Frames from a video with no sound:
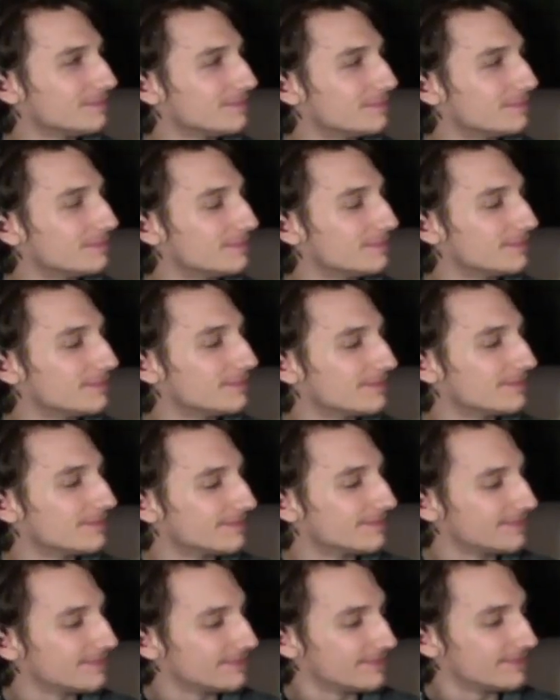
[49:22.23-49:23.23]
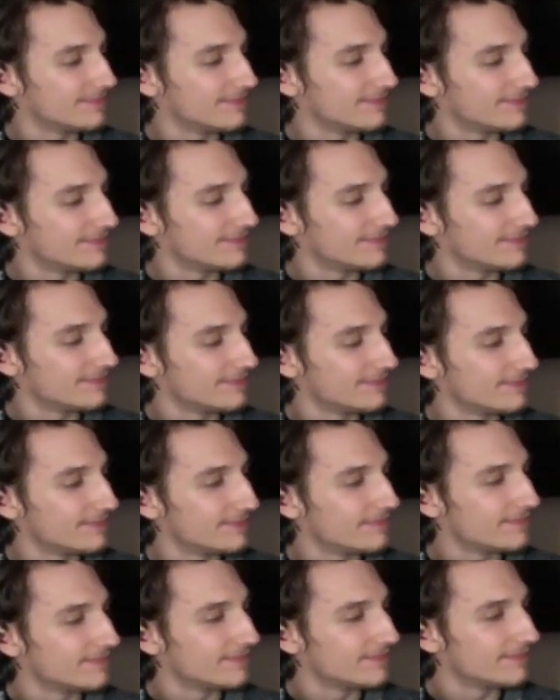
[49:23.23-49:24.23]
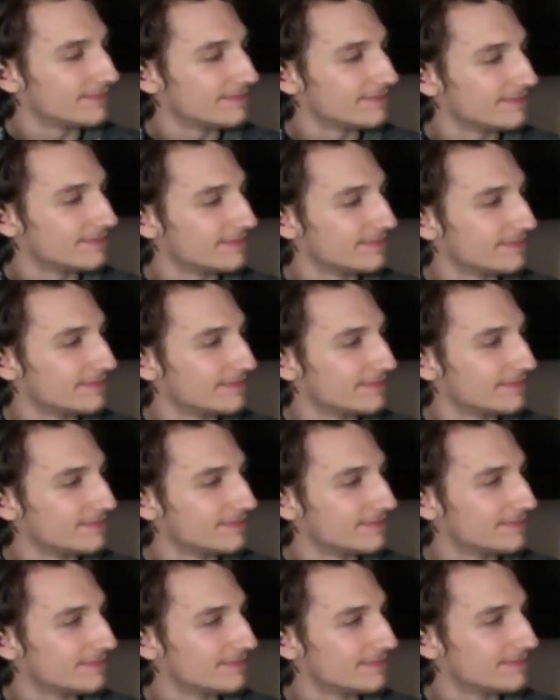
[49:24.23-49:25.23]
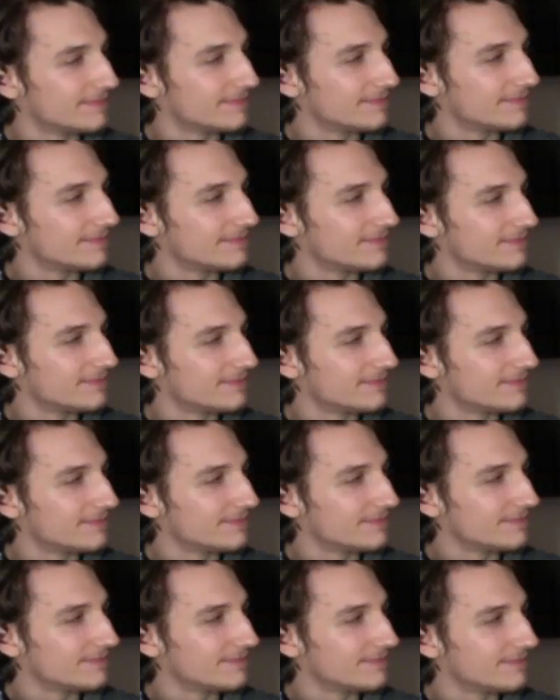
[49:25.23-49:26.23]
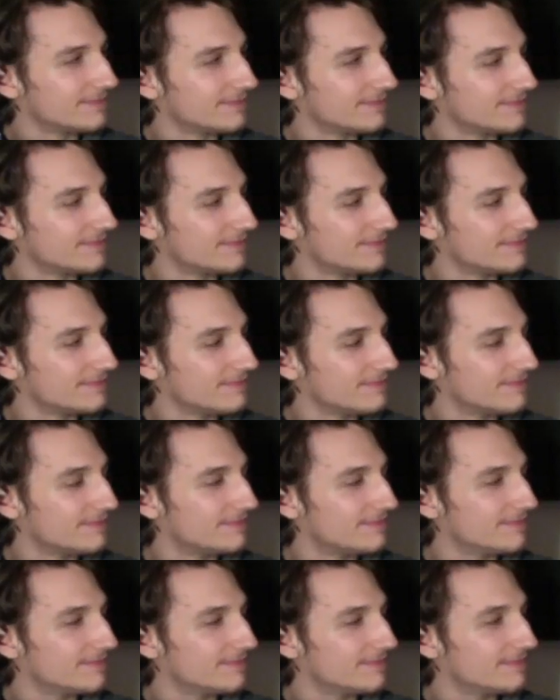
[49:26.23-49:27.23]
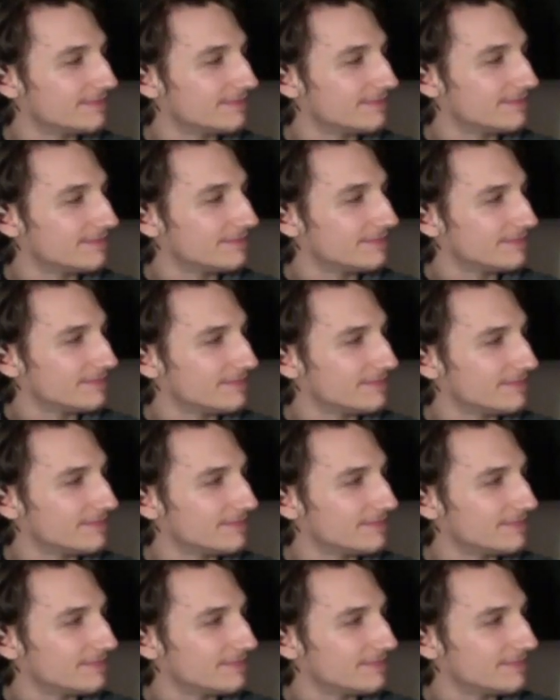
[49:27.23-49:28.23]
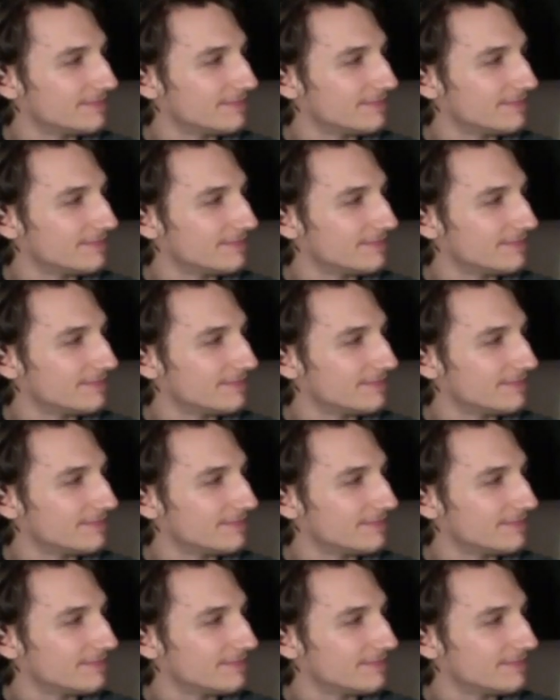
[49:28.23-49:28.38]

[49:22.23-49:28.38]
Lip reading: The person shown says nothing.